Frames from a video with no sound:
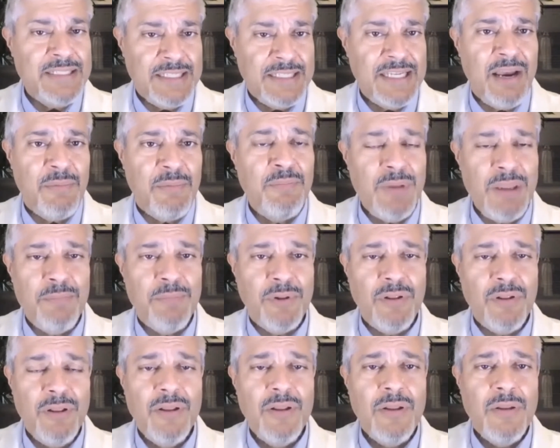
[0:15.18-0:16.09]
and see how many
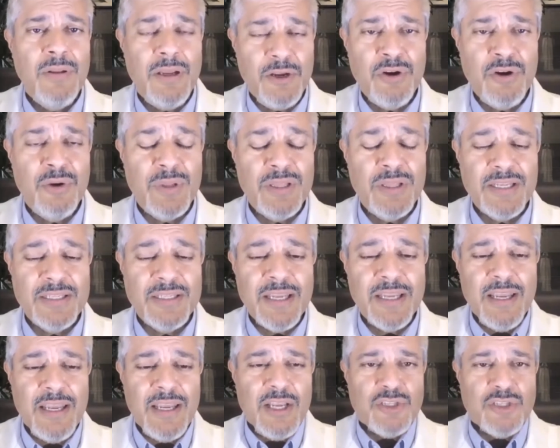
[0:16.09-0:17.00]
people agree with this.
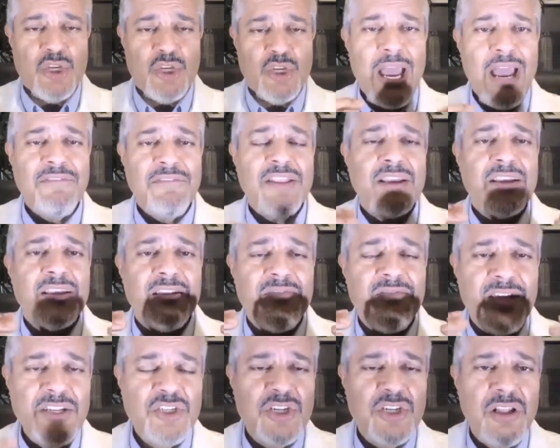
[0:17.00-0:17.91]
So you have the
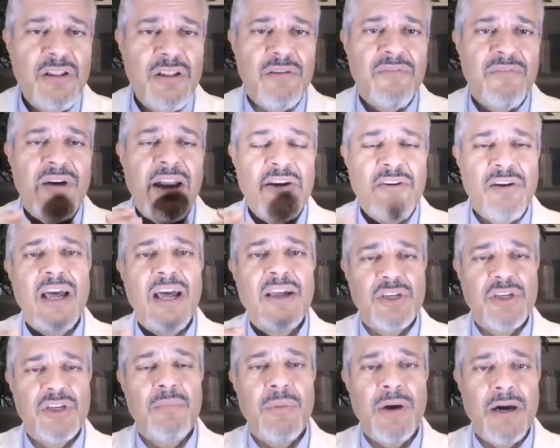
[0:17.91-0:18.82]
conventional
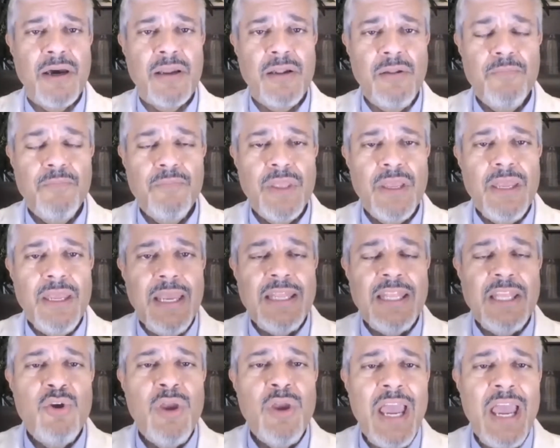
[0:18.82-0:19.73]
virological model, and
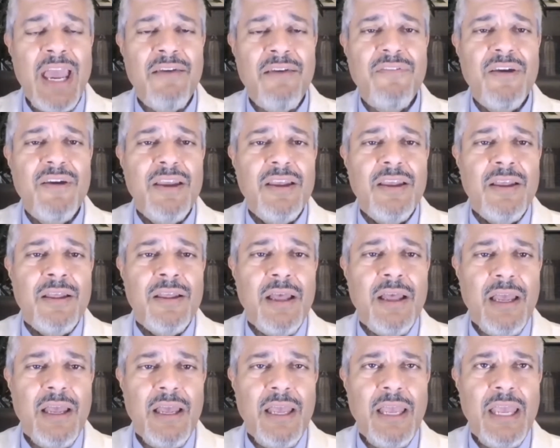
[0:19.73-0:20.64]
then you have
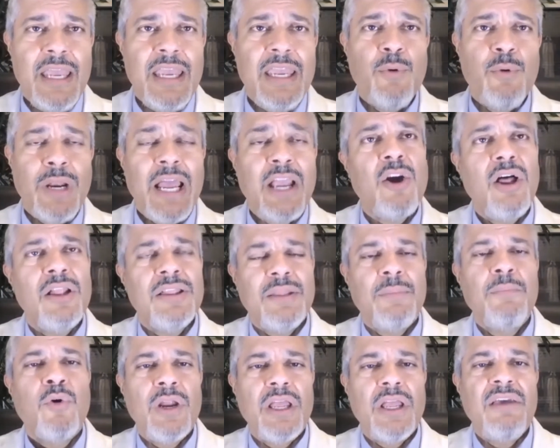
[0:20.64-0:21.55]
what I call the
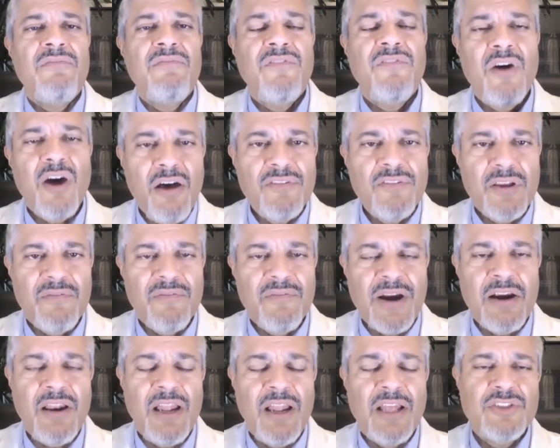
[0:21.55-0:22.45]
more evolved
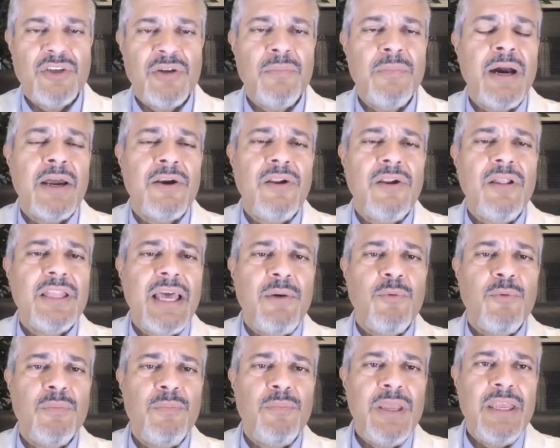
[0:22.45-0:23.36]
virological model that
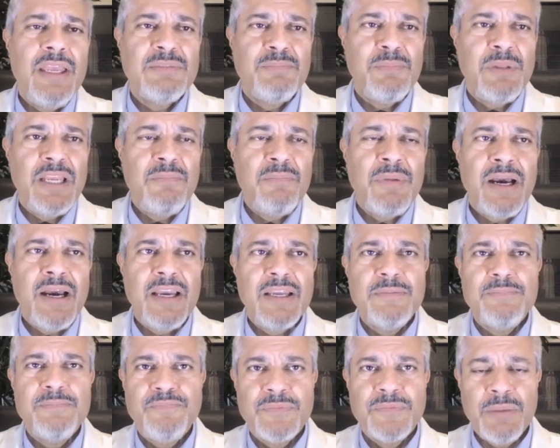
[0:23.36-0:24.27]
would be explained
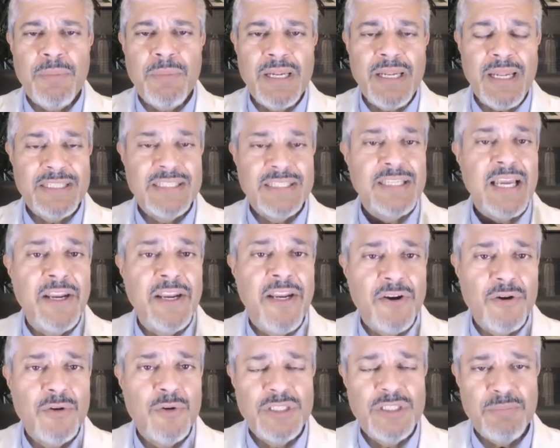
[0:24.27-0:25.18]
by somebody like Steiner,
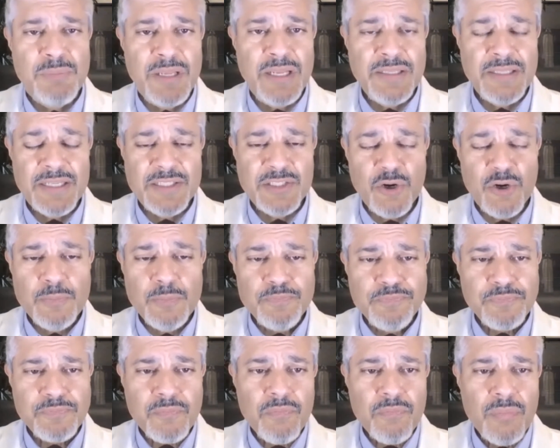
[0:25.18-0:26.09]
who explained this. So
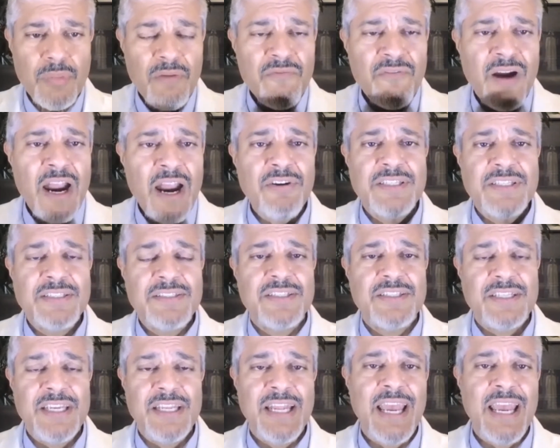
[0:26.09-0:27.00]
viruses are
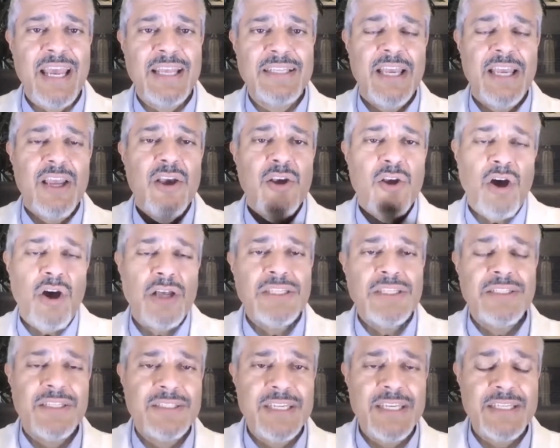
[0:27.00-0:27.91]
seen as
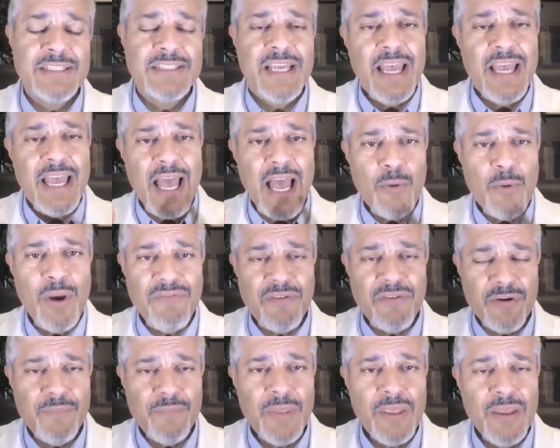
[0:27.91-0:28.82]
causing disease.
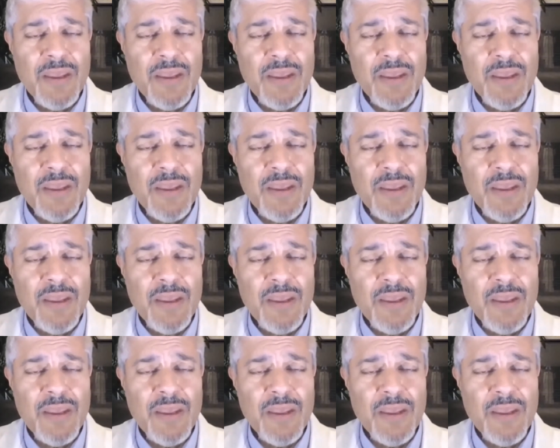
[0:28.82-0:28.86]
However,